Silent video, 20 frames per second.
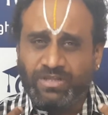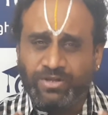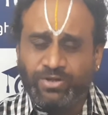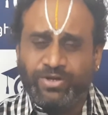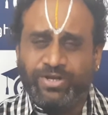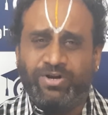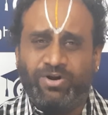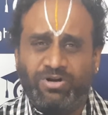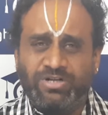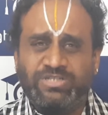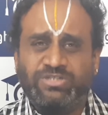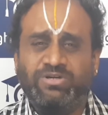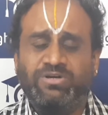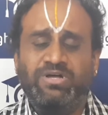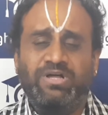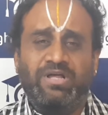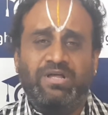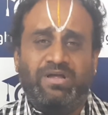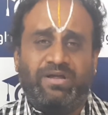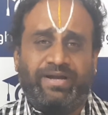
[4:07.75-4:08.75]
You can
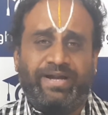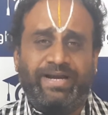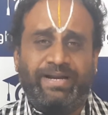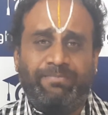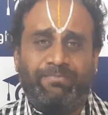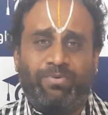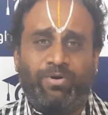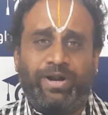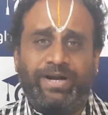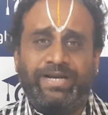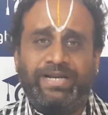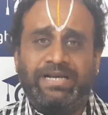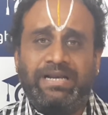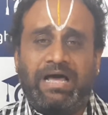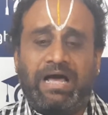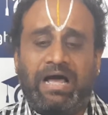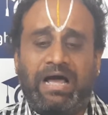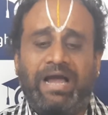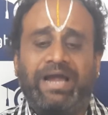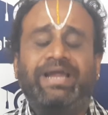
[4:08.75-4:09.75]
also get employed in
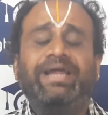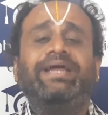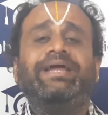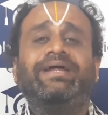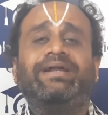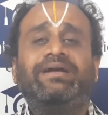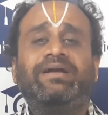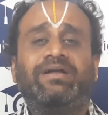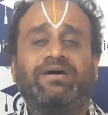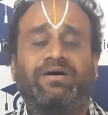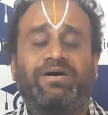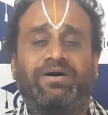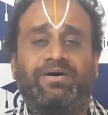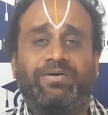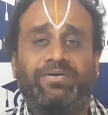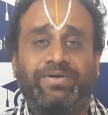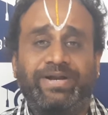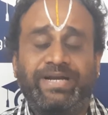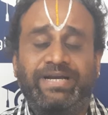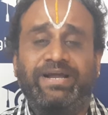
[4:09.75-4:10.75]
high-end
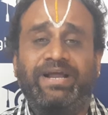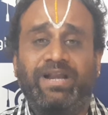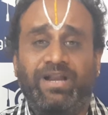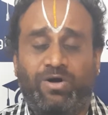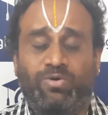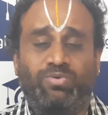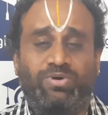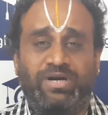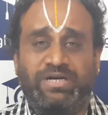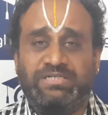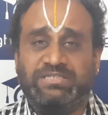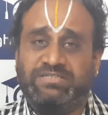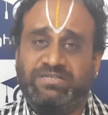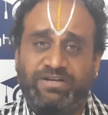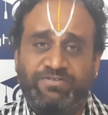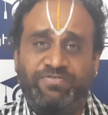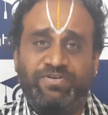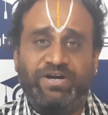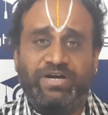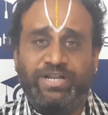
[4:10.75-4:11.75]
retail outlets.
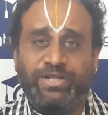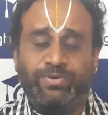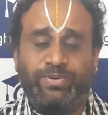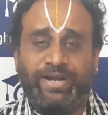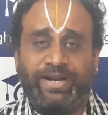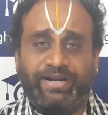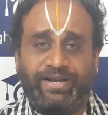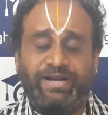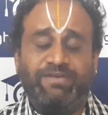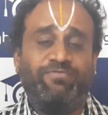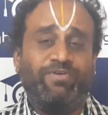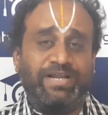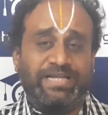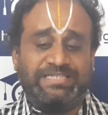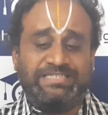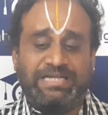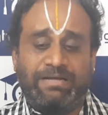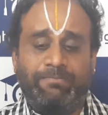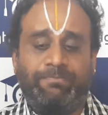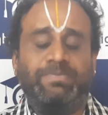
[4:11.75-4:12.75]
Definitely you can get, for
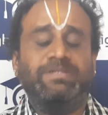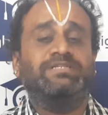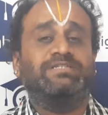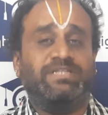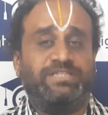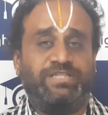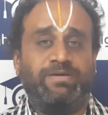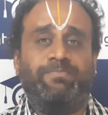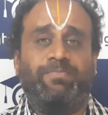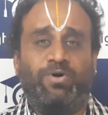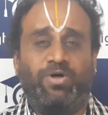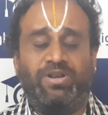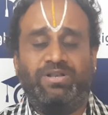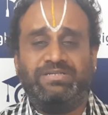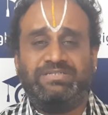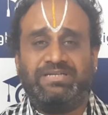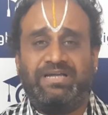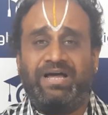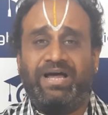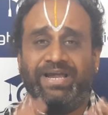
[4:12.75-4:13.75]
example, Satyapal
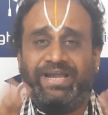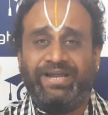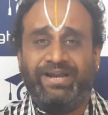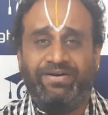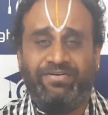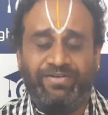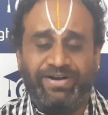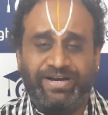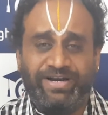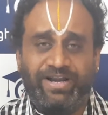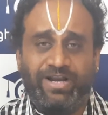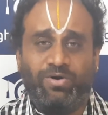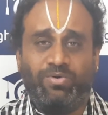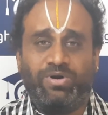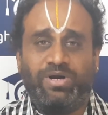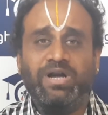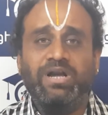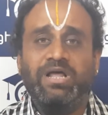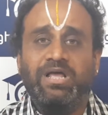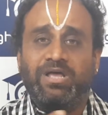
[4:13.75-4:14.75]
is a high-end retail
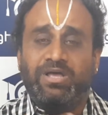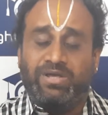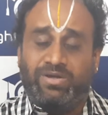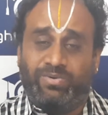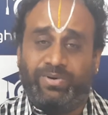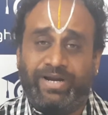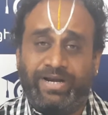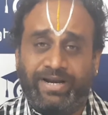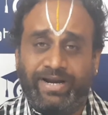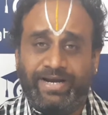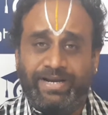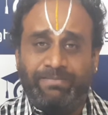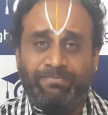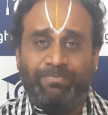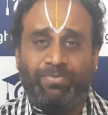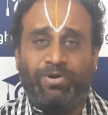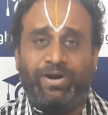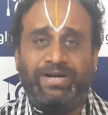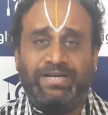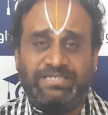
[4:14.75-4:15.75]
outlet. You can get
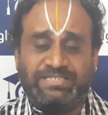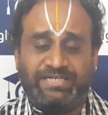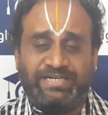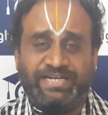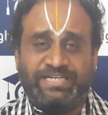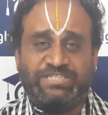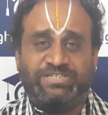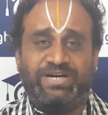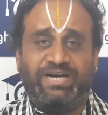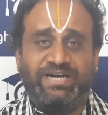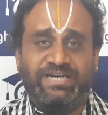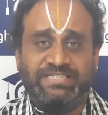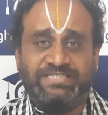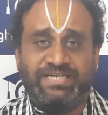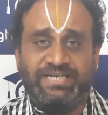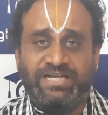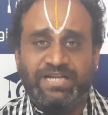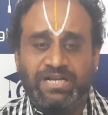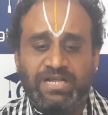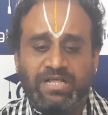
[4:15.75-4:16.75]
employed as a textile
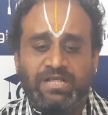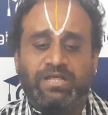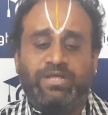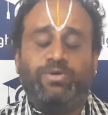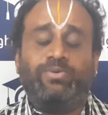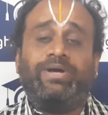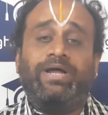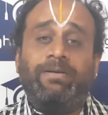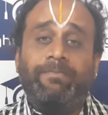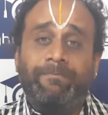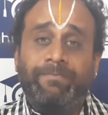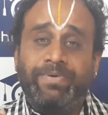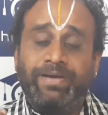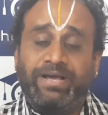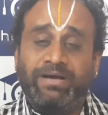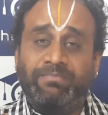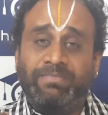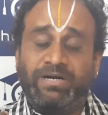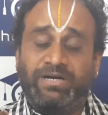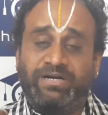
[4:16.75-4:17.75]
designer. You can
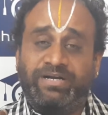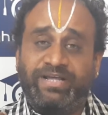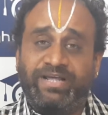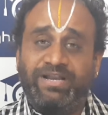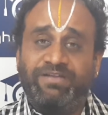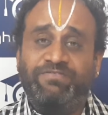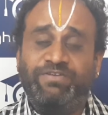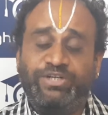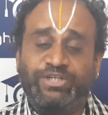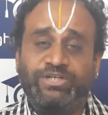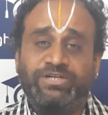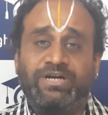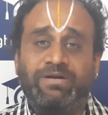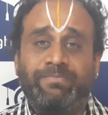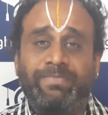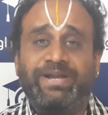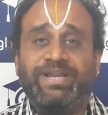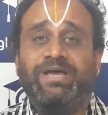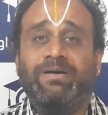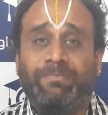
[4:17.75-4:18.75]
become a television and
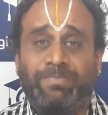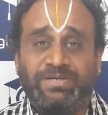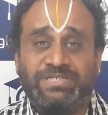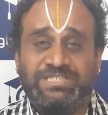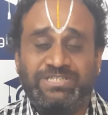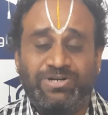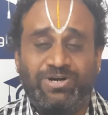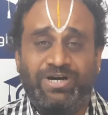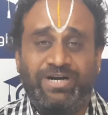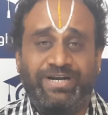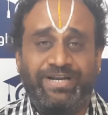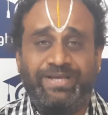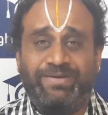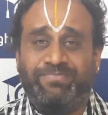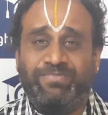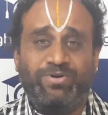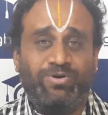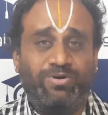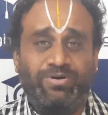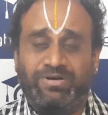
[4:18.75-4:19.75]
media personality.
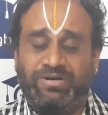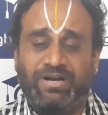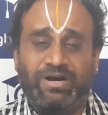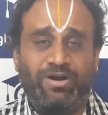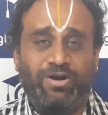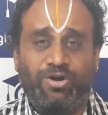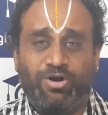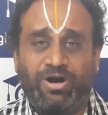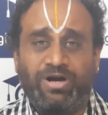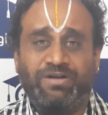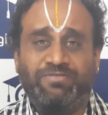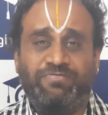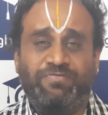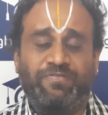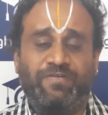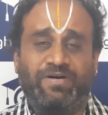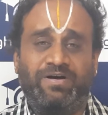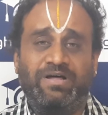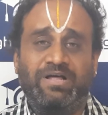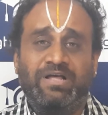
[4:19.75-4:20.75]
There are a lot
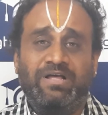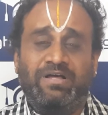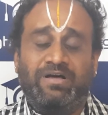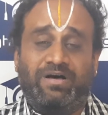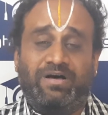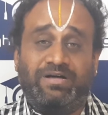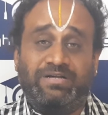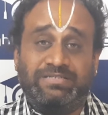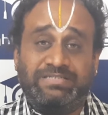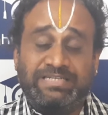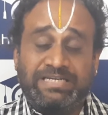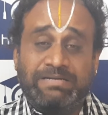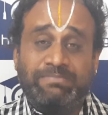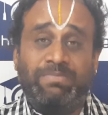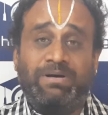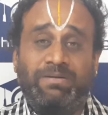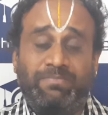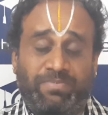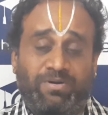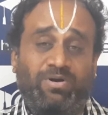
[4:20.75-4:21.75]
of
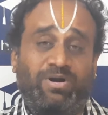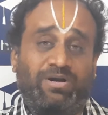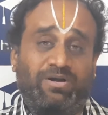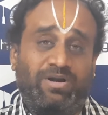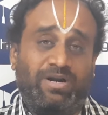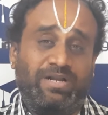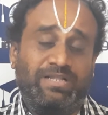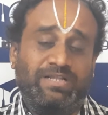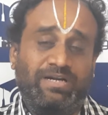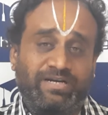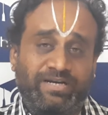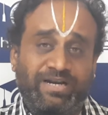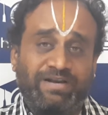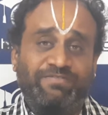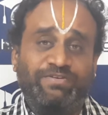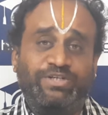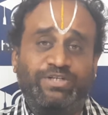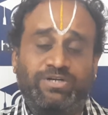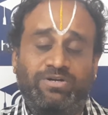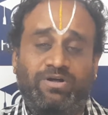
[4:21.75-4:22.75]
cinema or rather
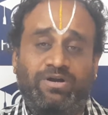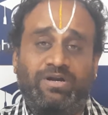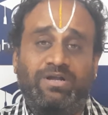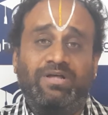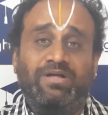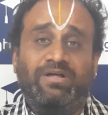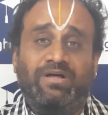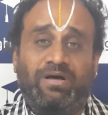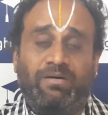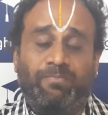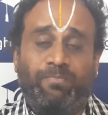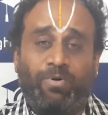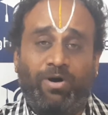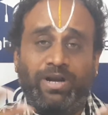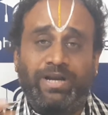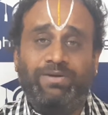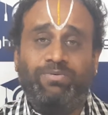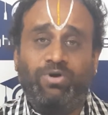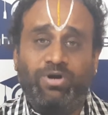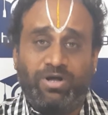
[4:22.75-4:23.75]
television or
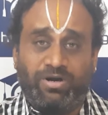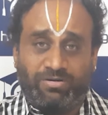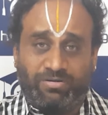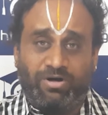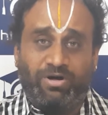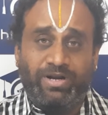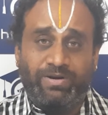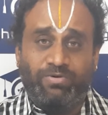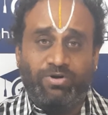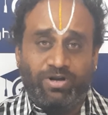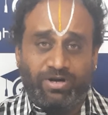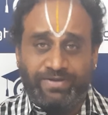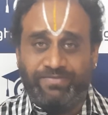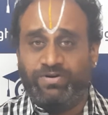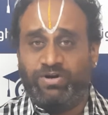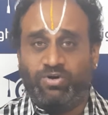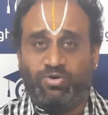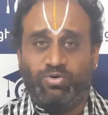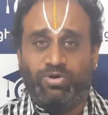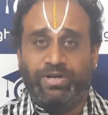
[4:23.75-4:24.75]
Bollywood or Hollywood or
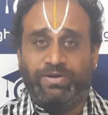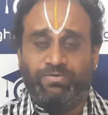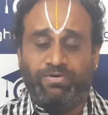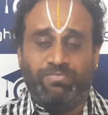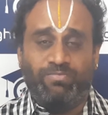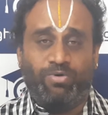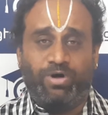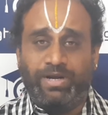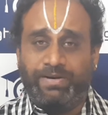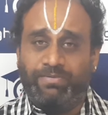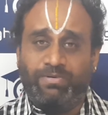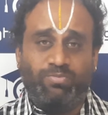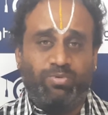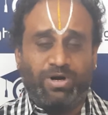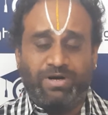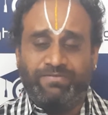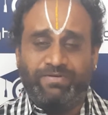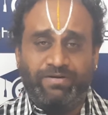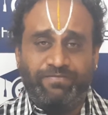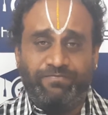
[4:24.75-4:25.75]
even Kollywood, Mollywood,
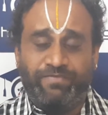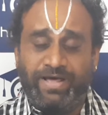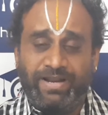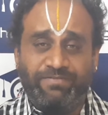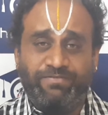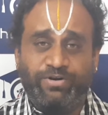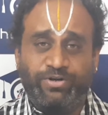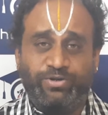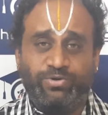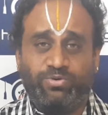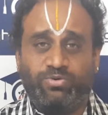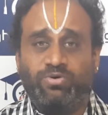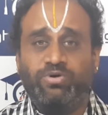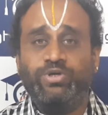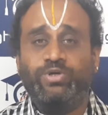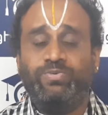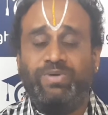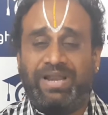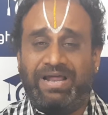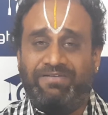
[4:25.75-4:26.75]
wherever you go,
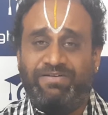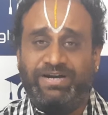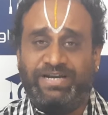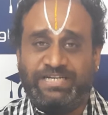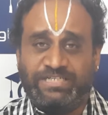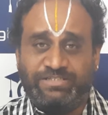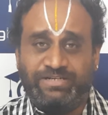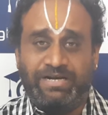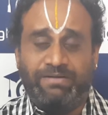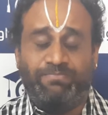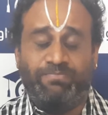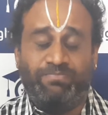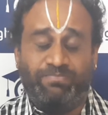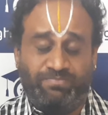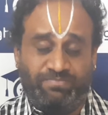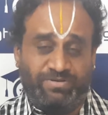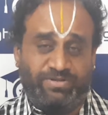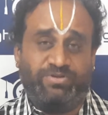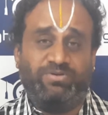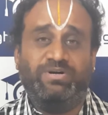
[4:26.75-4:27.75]
you will have a textile
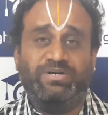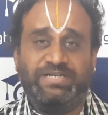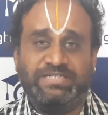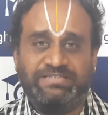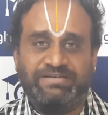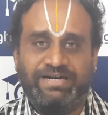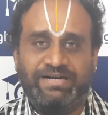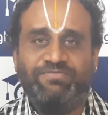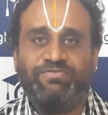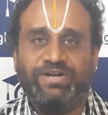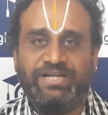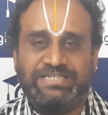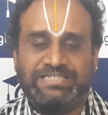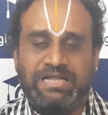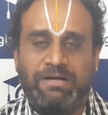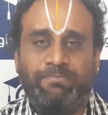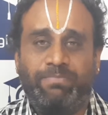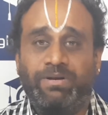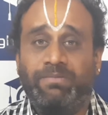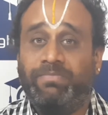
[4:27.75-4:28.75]
designer. For
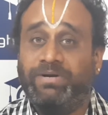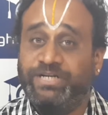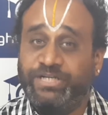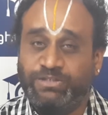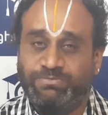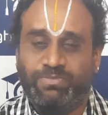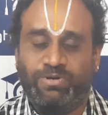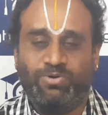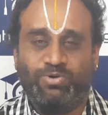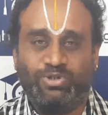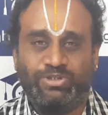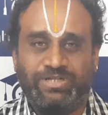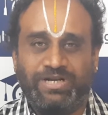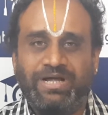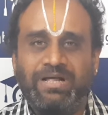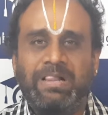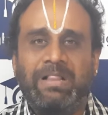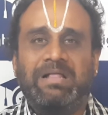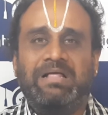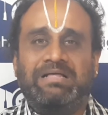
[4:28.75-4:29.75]
example, Manish
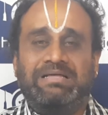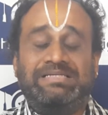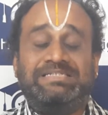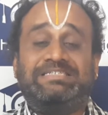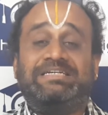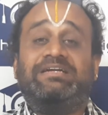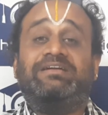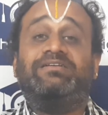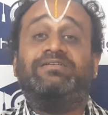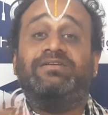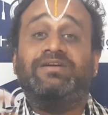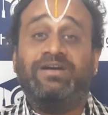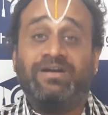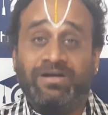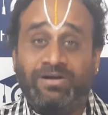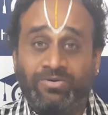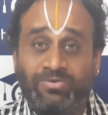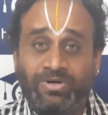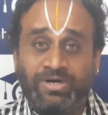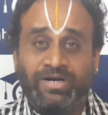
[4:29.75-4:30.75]
Malhotra is a
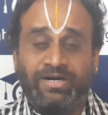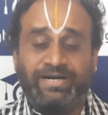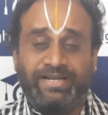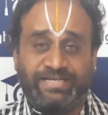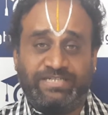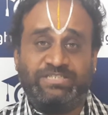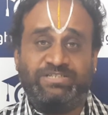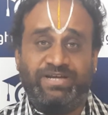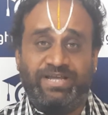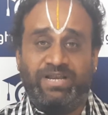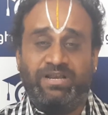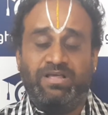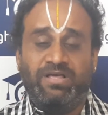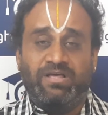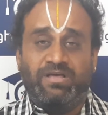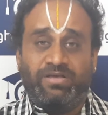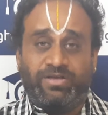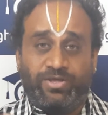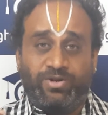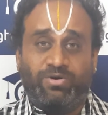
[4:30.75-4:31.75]
renowned textile
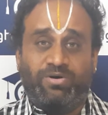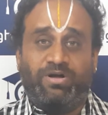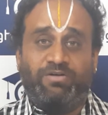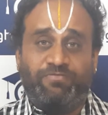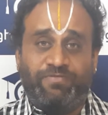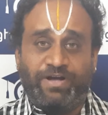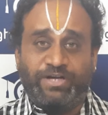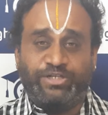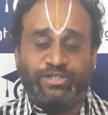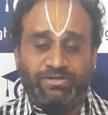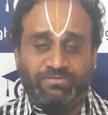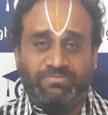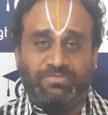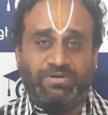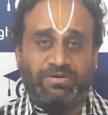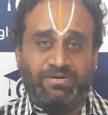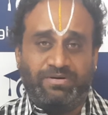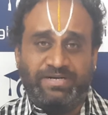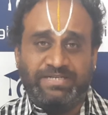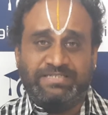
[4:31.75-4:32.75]
or fashion
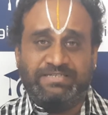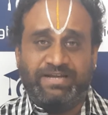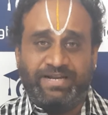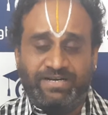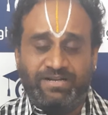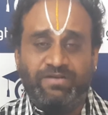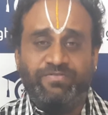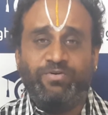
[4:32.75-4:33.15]
designer.